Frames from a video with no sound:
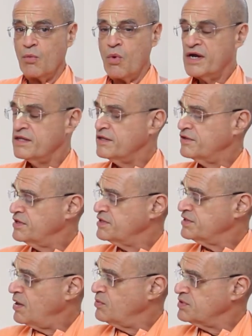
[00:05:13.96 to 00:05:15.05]
one of the
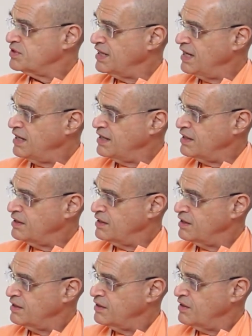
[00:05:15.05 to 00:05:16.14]
things I was eating
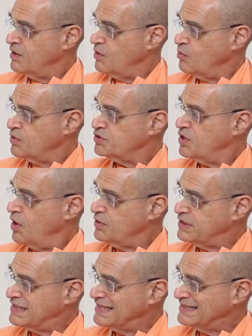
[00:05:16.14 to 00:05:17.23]
was
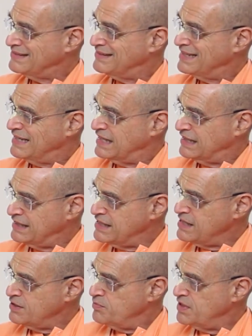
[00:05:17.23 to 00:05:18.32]
going to
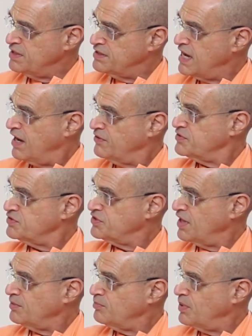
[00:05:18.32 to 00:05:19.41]
lead me down the
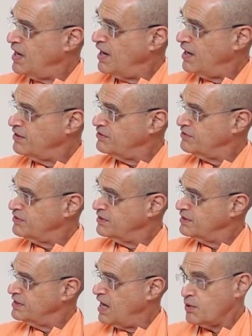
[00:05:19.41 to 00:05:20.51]
same path,
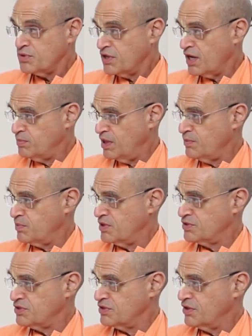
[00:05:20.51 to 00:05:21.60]
not with high blood
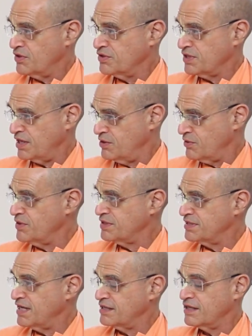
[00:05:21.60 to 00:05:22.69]
pressure, because I'd
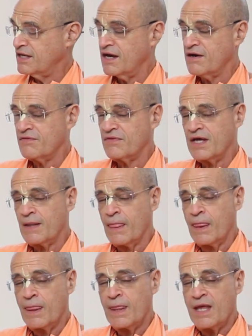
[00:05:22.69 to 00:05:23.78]
already taken care of that,
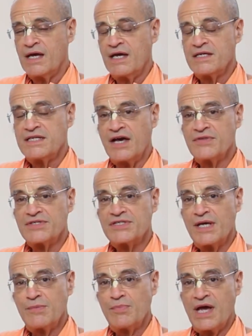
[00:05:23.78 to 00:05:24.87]
down the
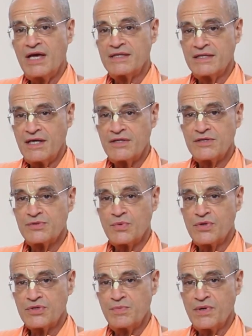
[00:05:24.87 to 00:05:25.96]
same path that others
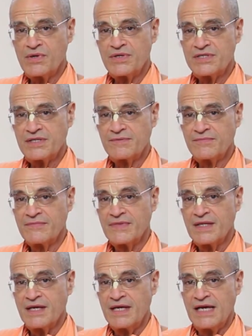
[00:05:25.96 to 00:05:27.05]
were experiencing.
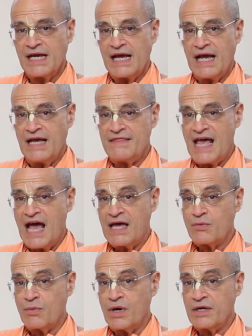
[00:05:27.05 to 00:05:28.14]
And
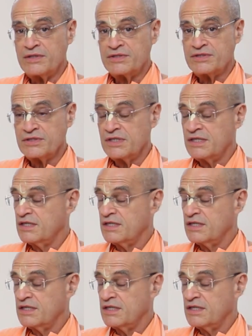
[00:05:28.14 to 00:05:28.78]
that was